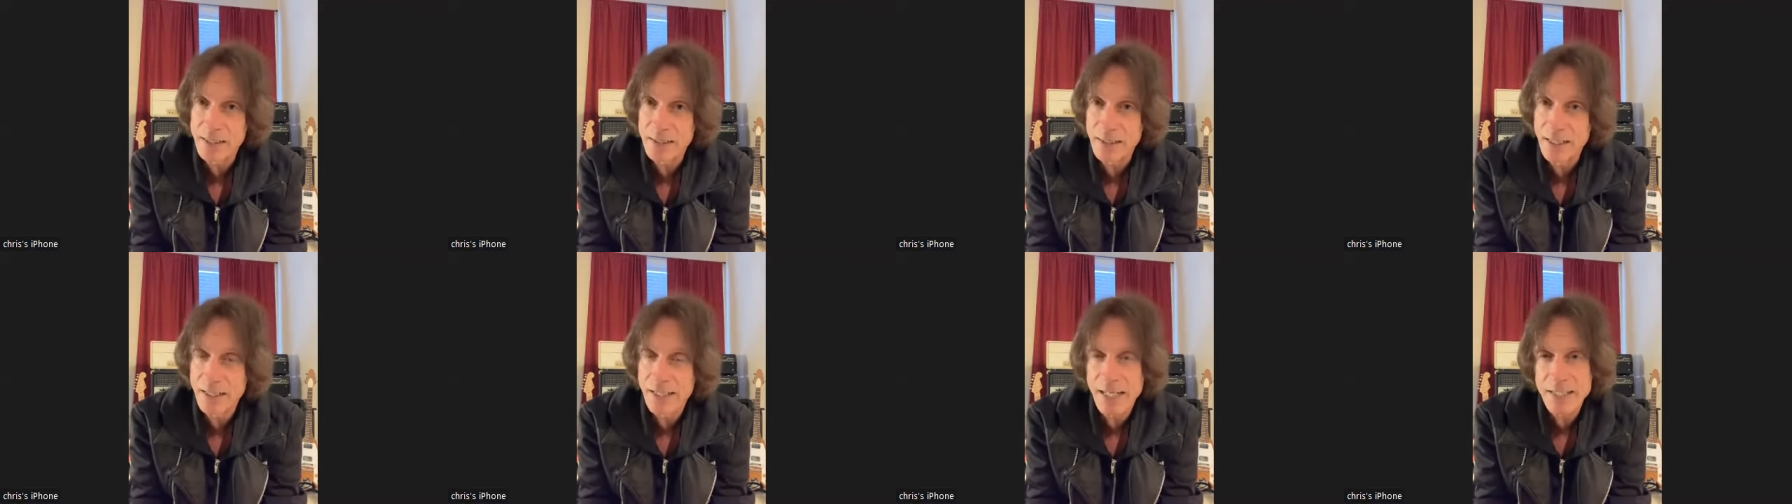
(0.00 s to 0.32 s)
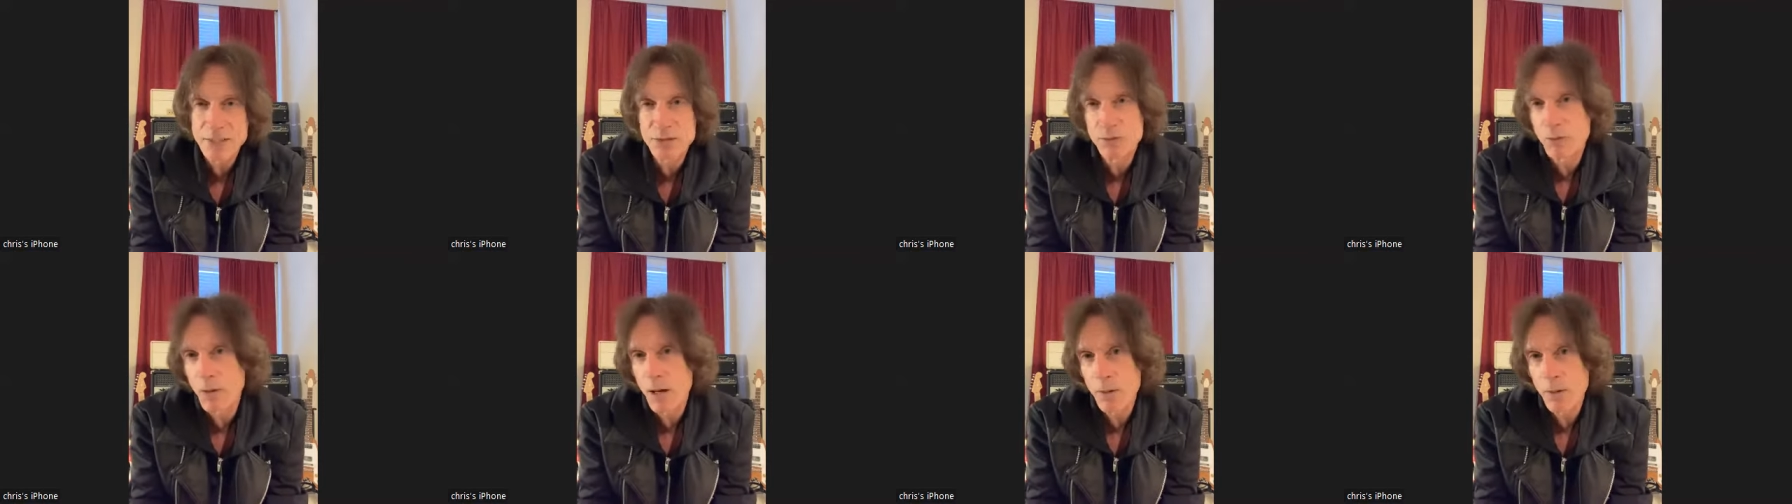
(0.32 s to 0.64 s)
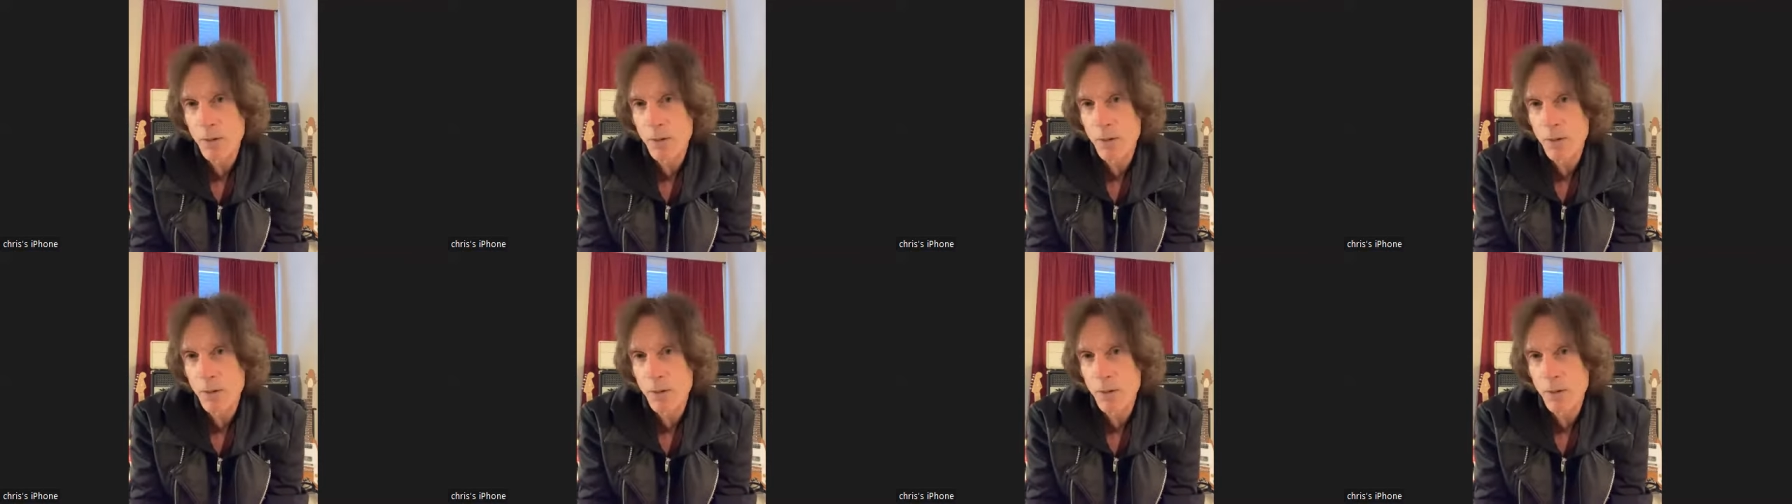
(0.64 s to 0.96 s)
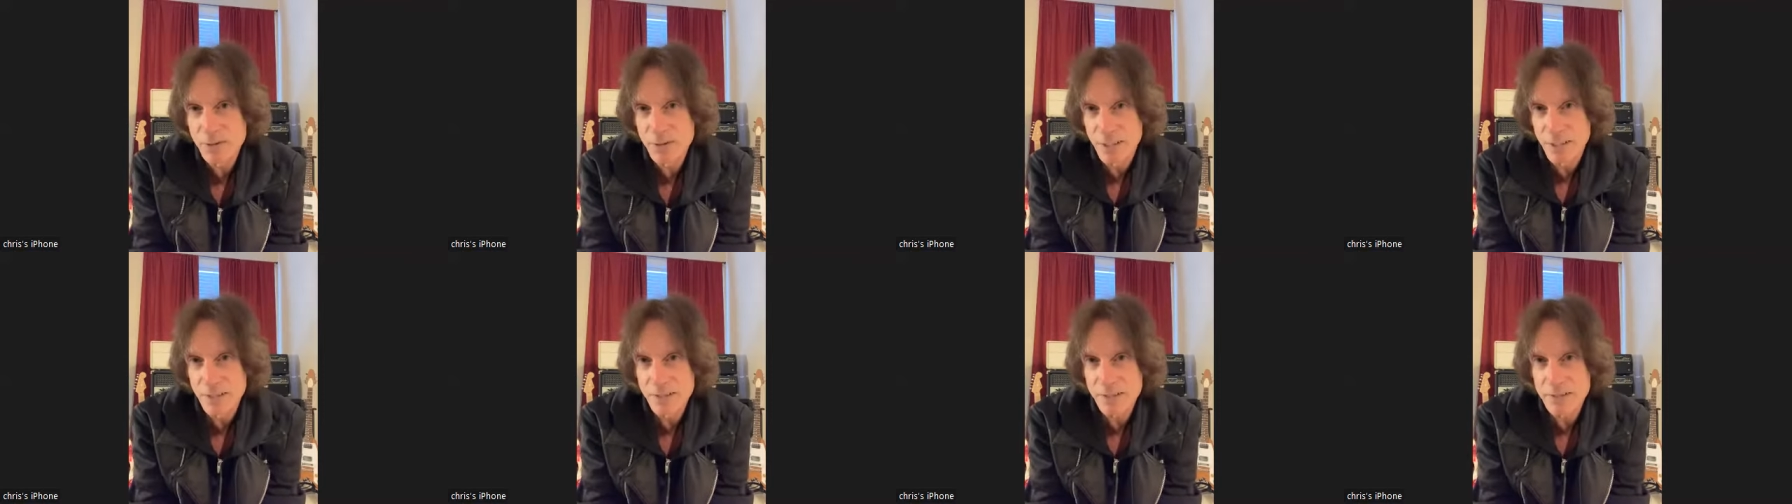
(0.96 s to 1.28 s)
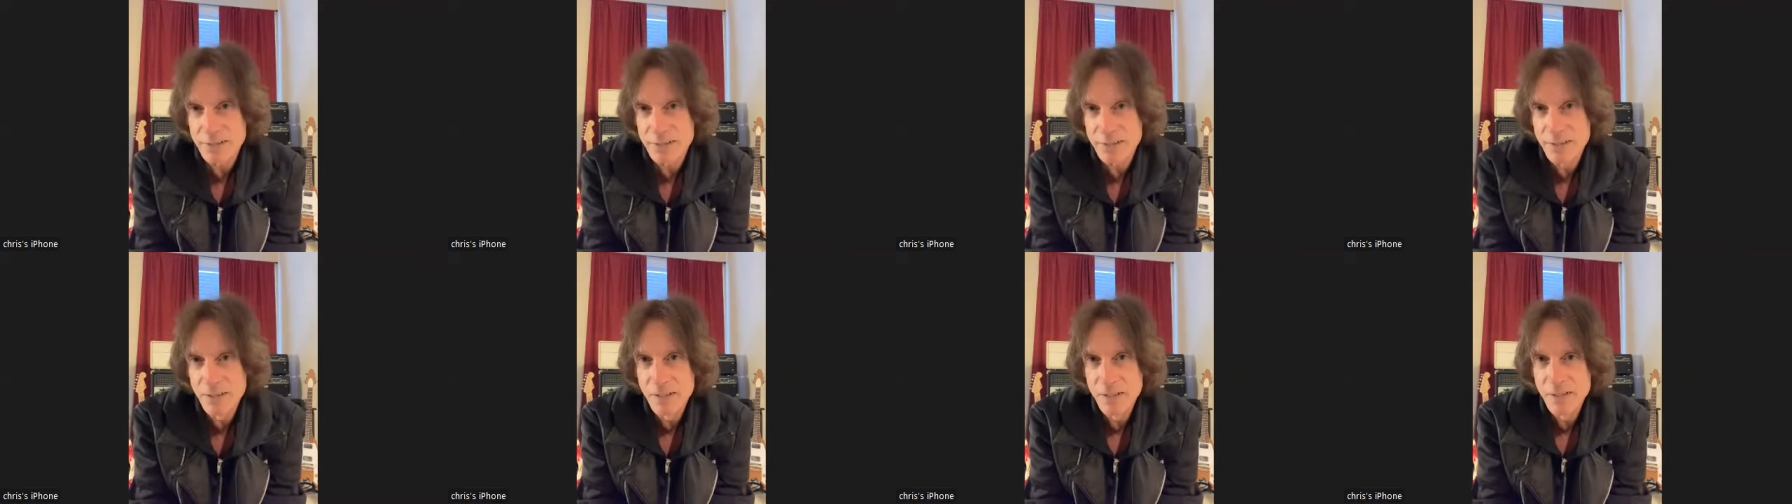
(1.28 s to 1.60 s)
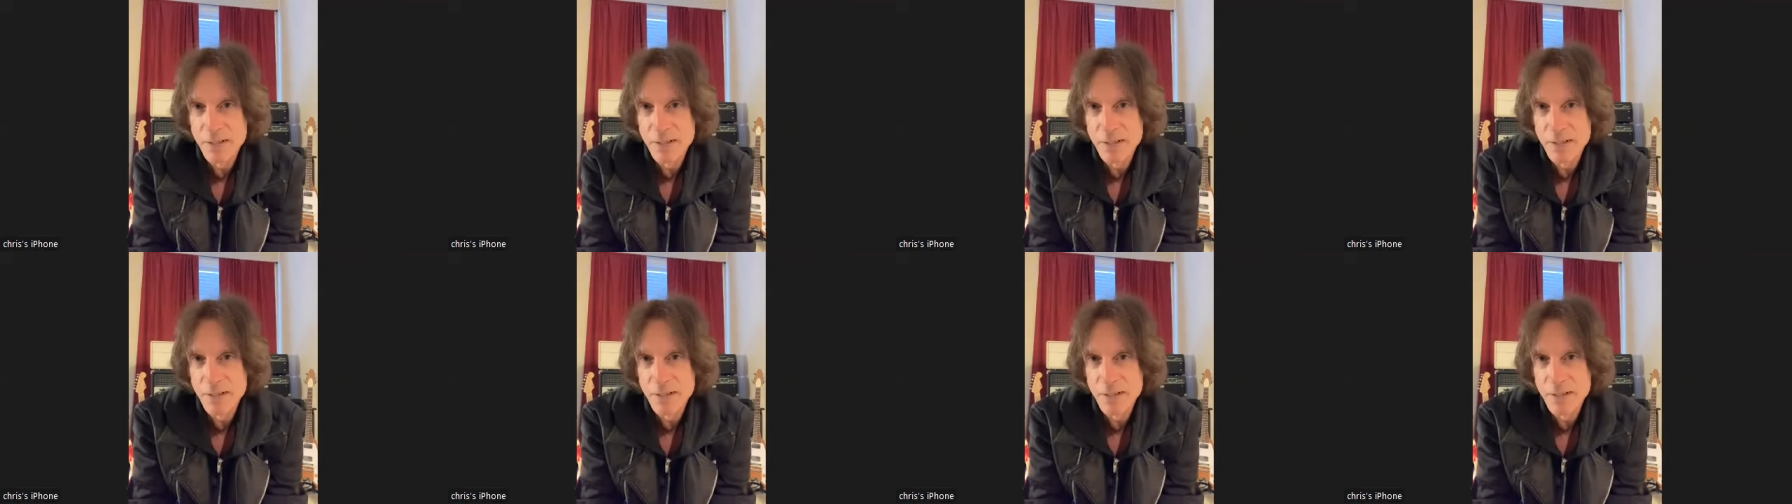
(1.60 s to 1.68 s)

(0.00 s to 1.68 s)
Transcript: and that's why we do this,